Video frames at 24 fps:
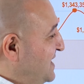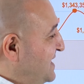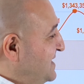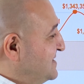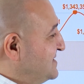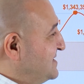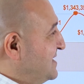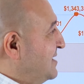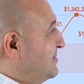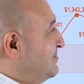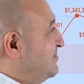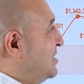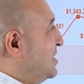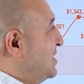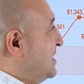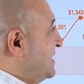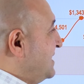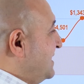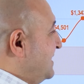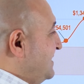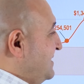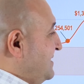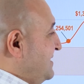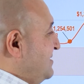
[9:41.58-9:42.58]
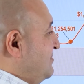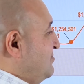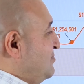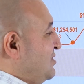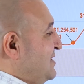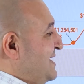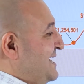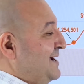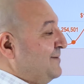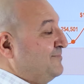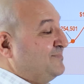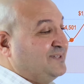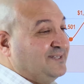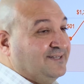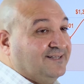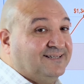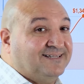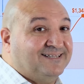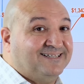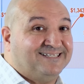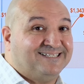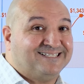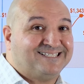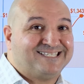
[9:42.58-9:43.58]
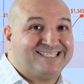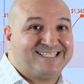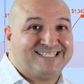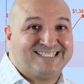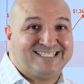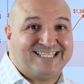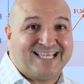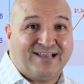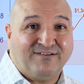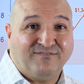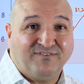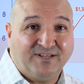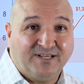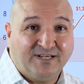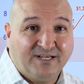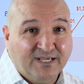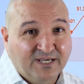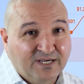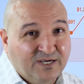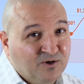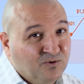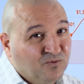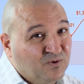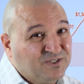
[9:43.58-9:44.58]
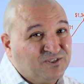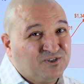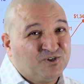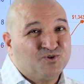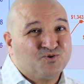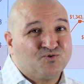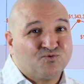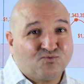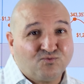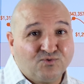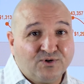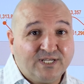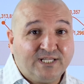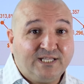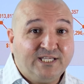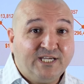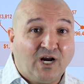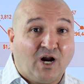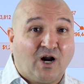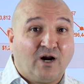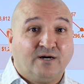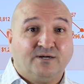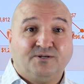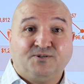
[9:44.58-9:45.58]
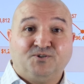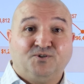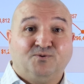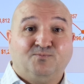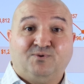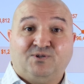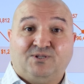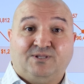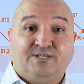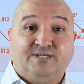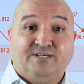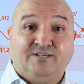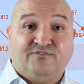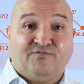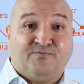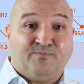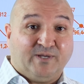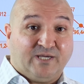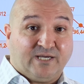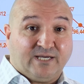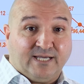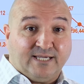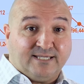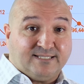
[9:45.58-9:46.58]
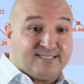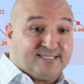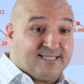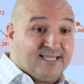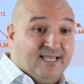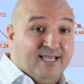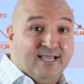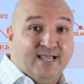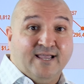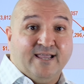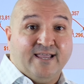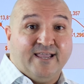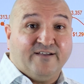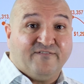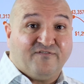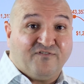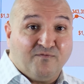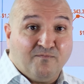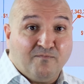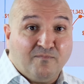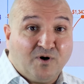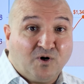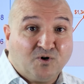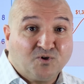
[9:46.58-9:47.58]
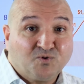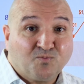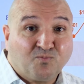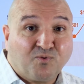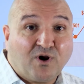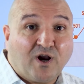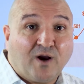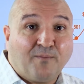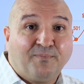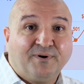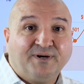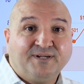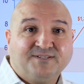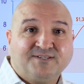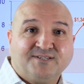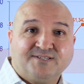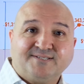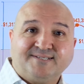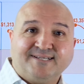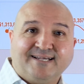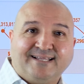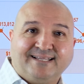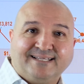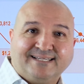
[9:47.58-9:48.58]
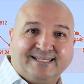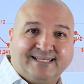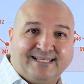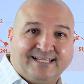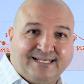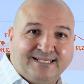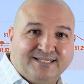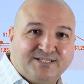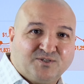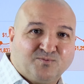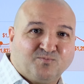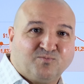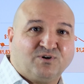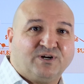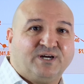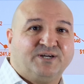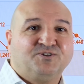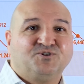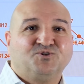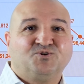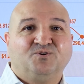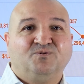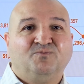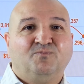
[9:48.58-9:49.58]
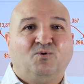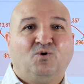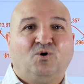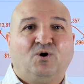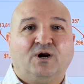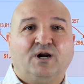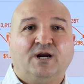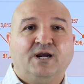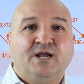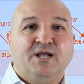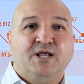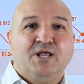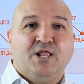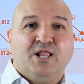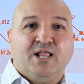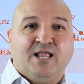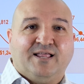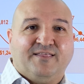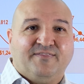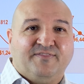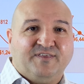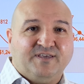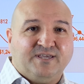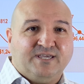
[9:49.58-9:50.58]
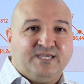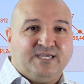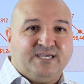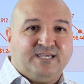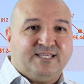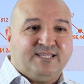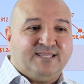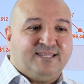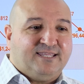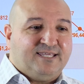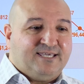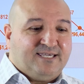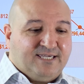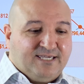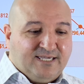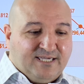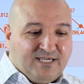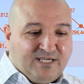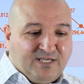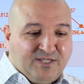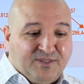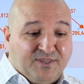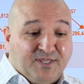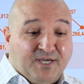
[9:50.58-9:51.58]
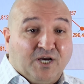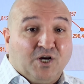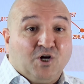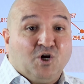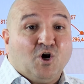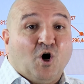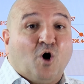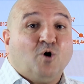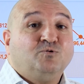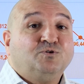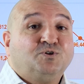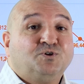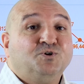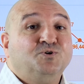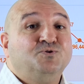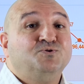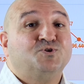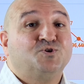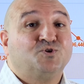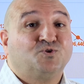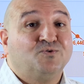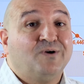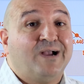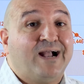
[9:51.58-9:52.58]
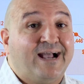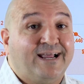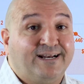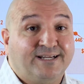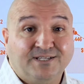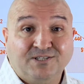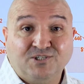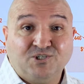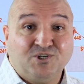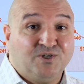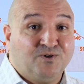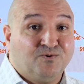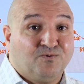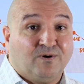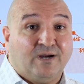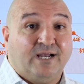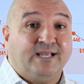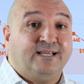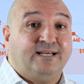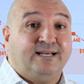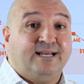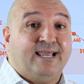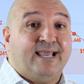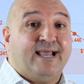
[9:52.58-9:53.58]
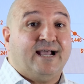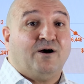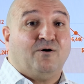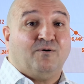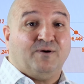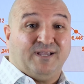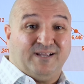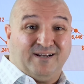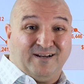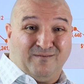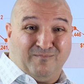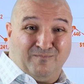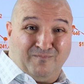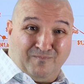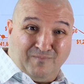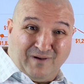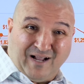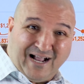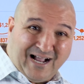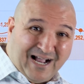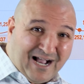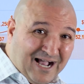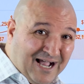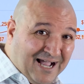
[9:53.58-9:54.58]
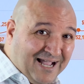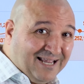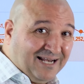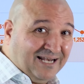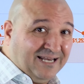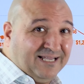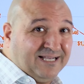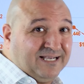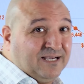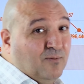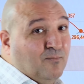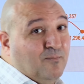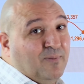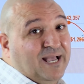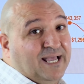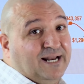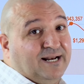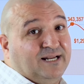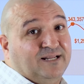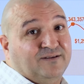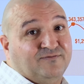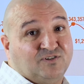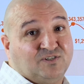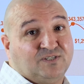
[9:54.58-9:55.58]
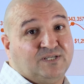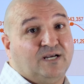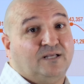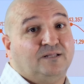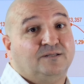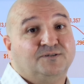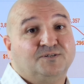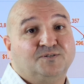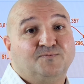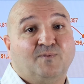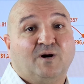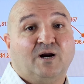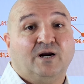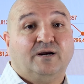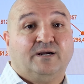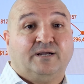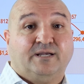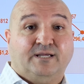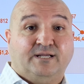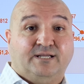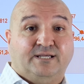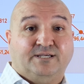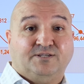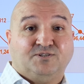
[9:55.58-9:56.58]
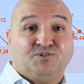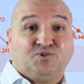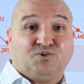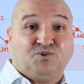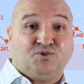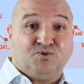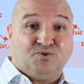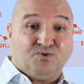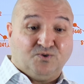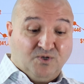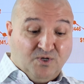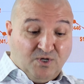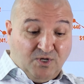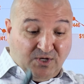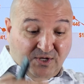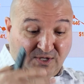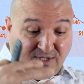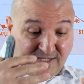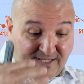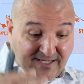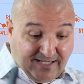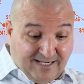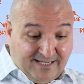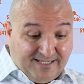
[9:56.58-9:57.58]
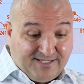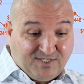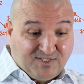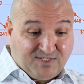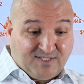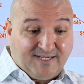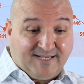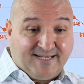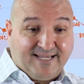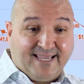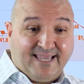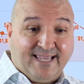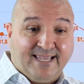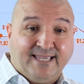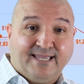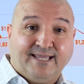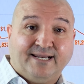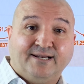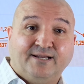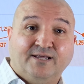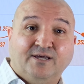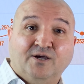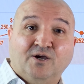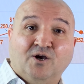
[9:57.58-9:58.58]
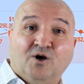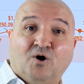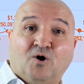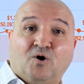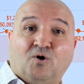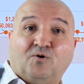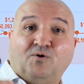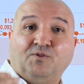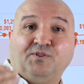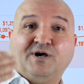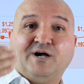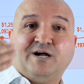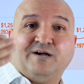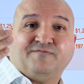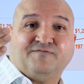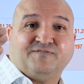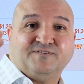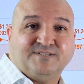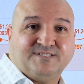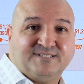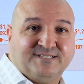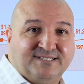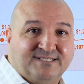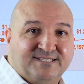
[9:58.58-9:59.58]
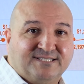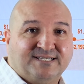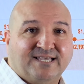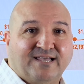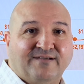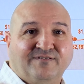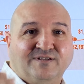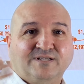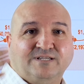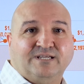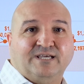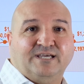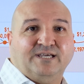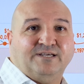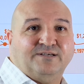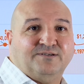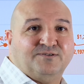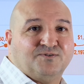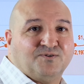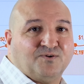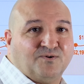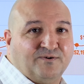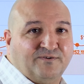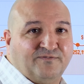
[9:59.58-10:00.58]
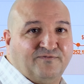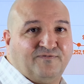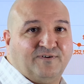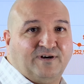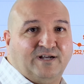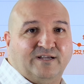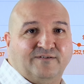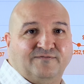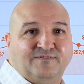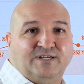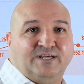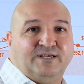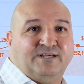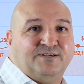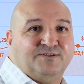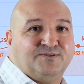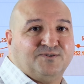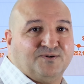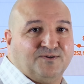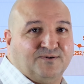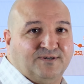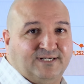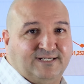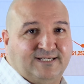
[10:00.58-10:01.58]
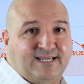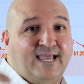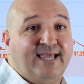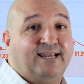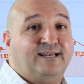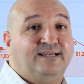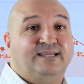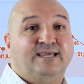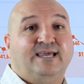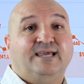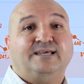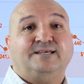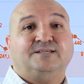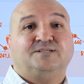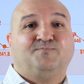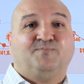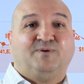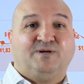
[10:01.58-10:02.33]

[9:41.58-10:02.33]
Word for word: days on market in Brampton is seven which is really hard to believe because if most properties are selling at list price or more, the, the, the go to strategy right now in a highly competitive seller's market is to list today and hold offers in seven days or in five days or in 10 days,